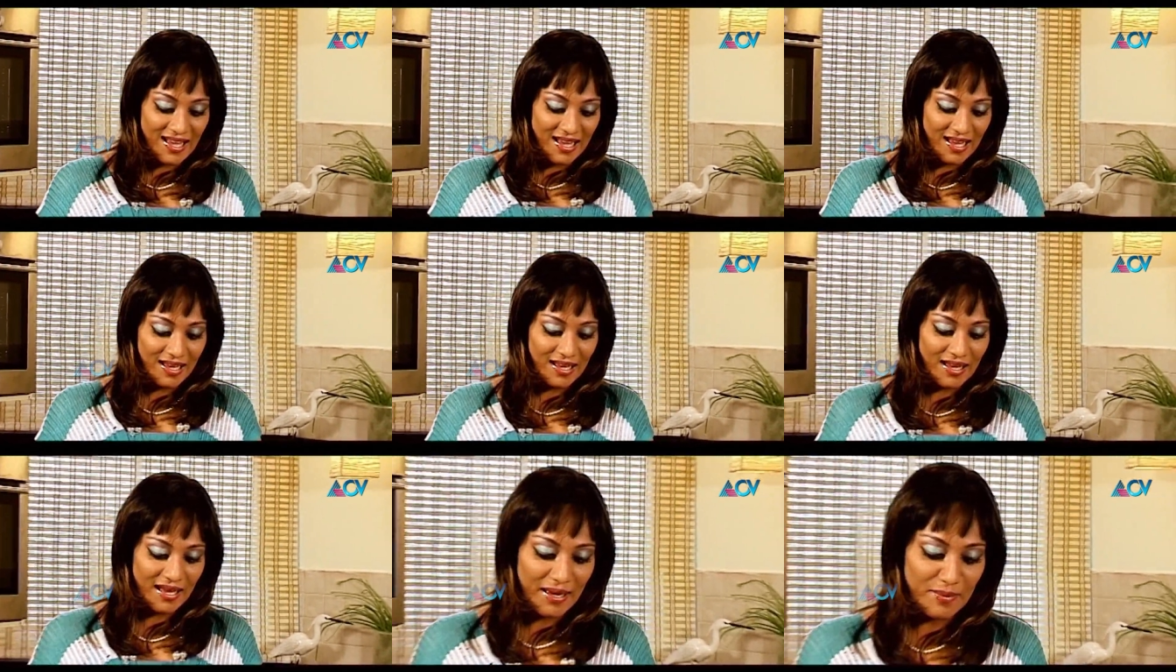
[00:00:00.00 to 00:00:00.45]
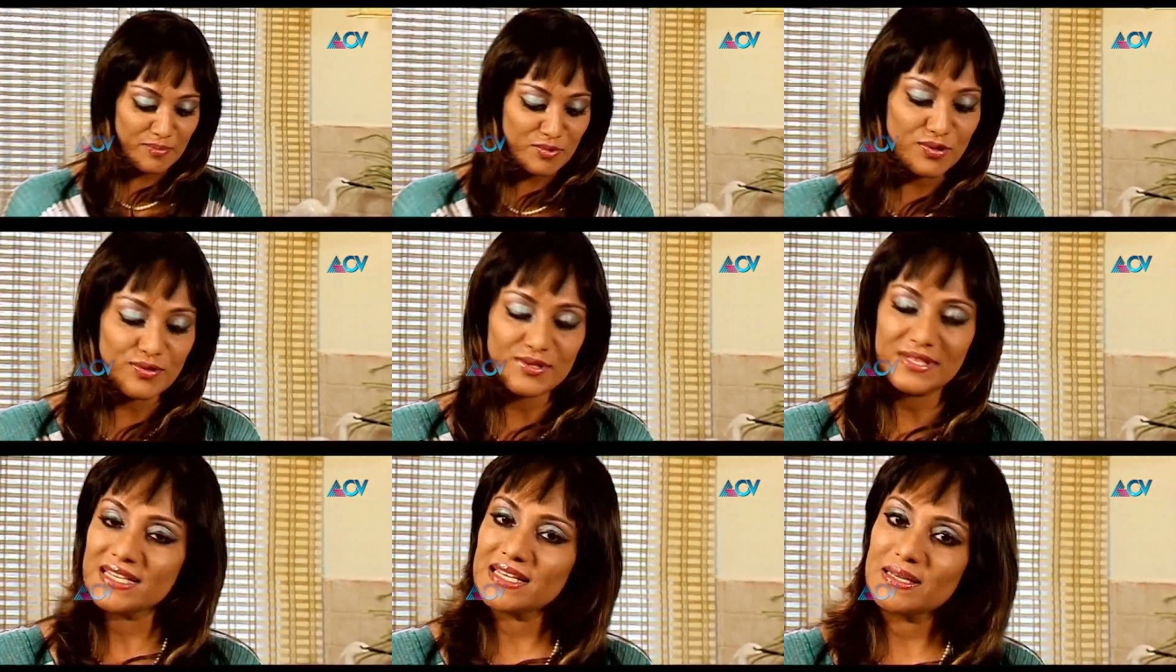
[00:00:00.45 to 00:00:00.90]
uh, I'm
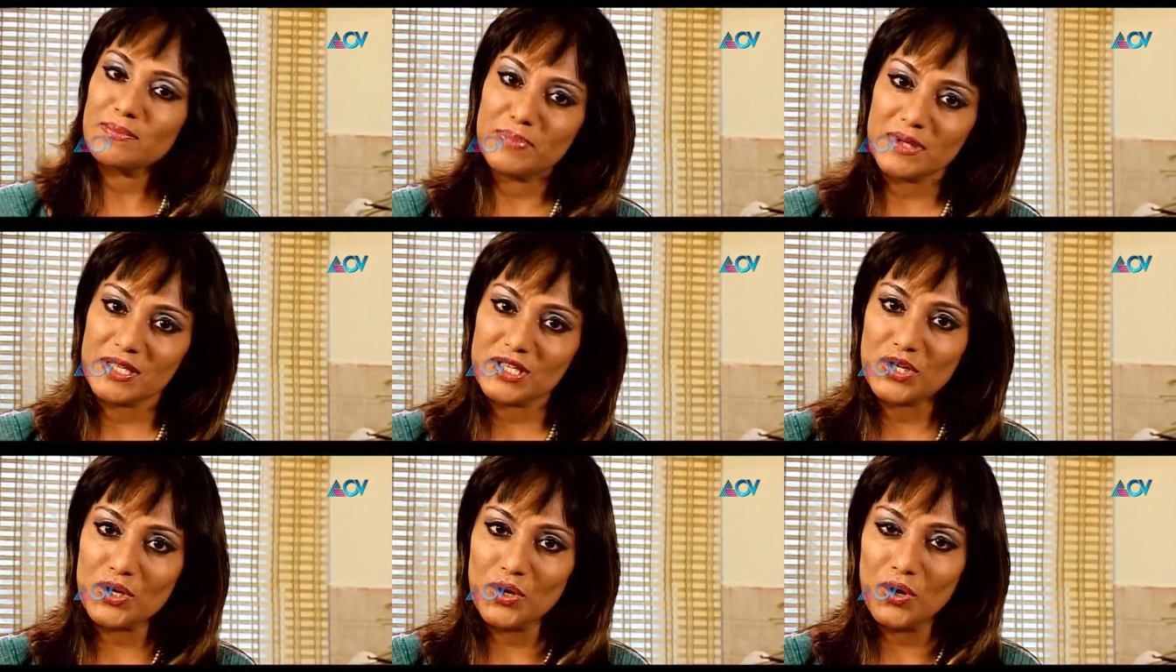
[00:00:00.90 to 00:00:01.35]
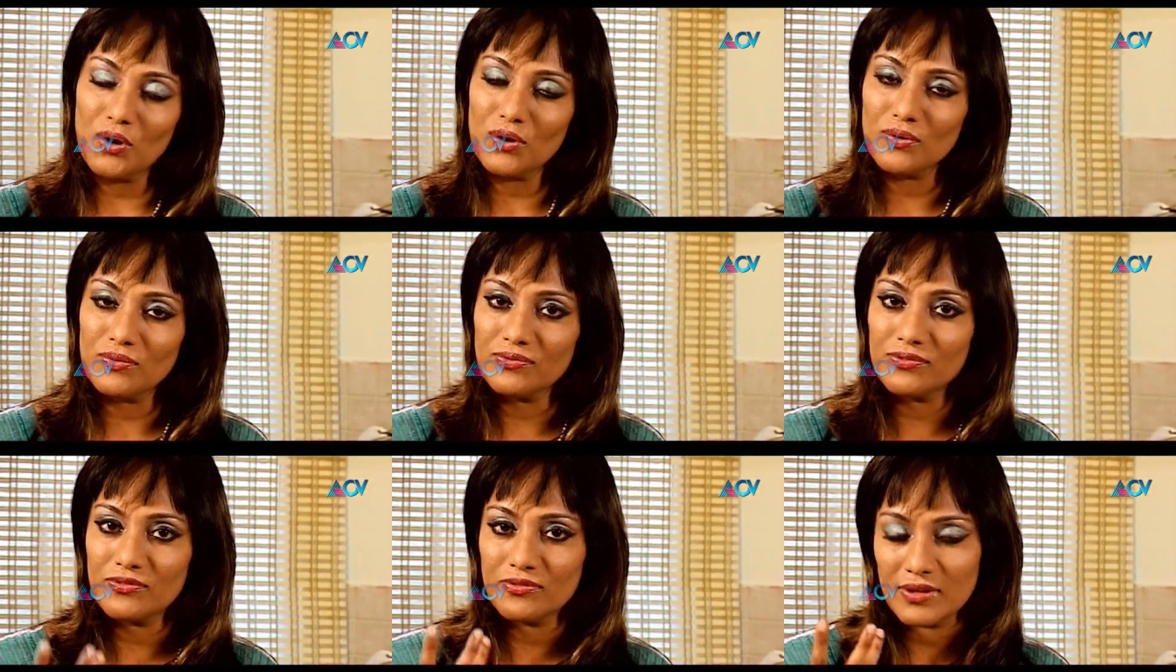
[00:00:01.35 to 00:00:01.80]
using a bit
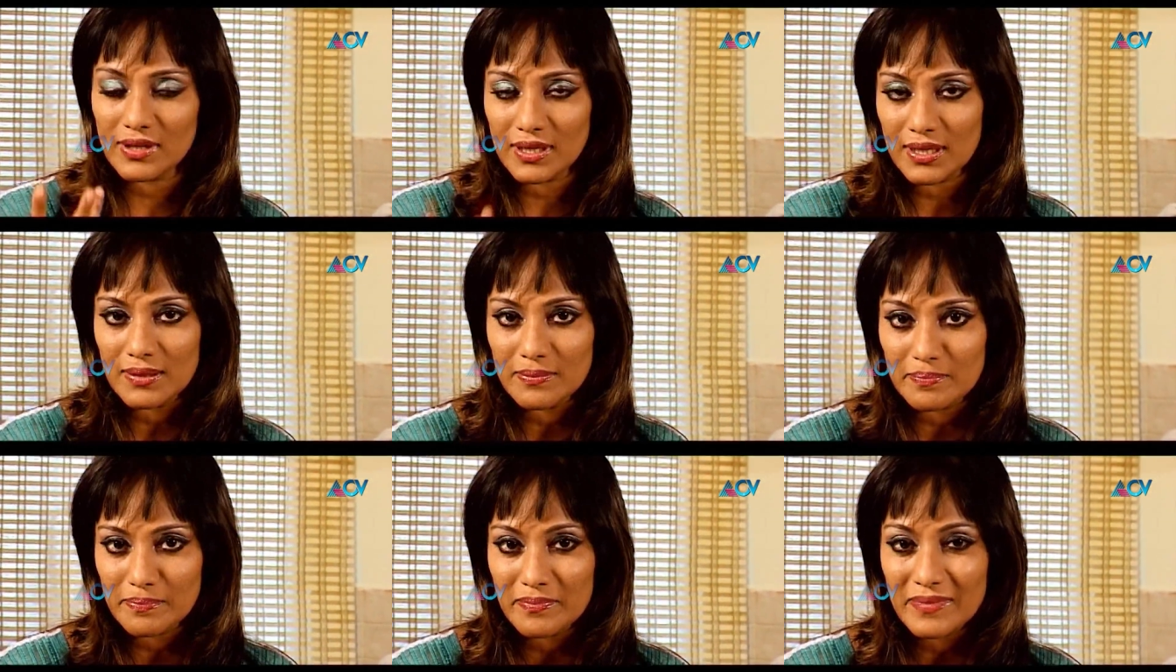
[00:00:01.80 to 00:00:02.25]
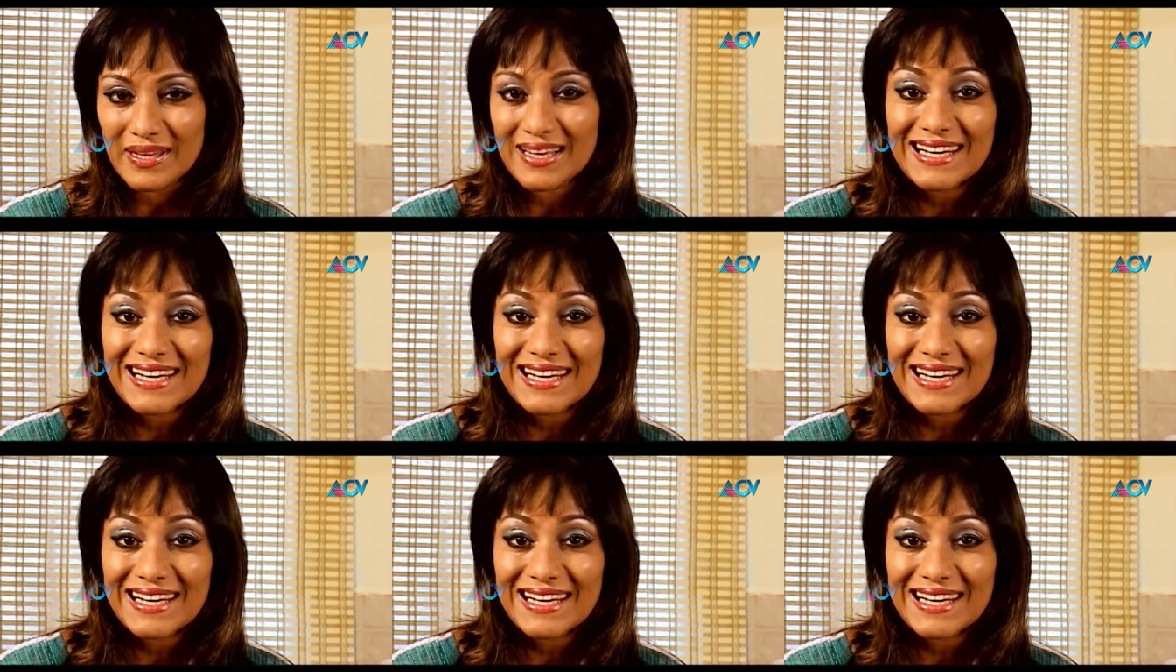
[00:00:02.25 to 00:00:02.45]
of um,